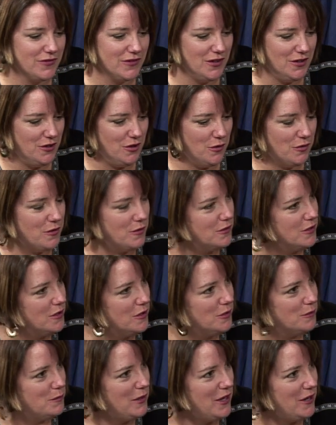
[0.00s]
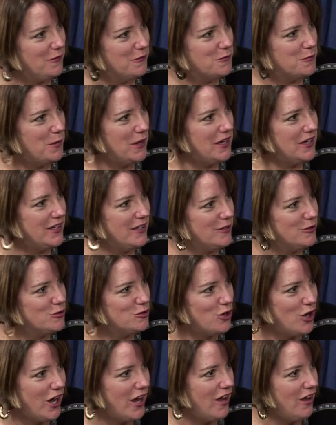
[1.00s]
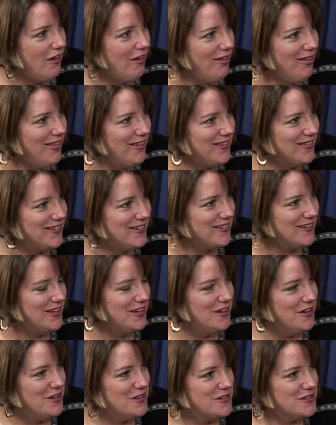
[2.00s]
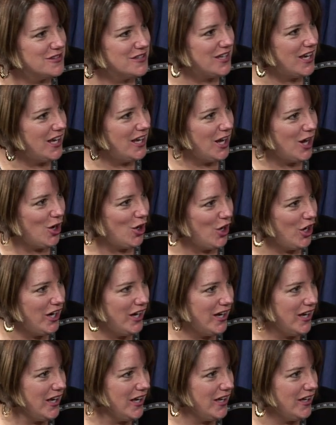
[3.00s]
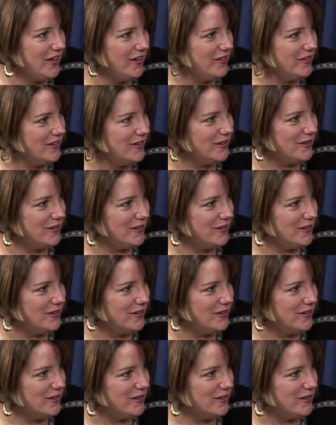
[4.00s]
you know, the little paved biking trail and the skate area and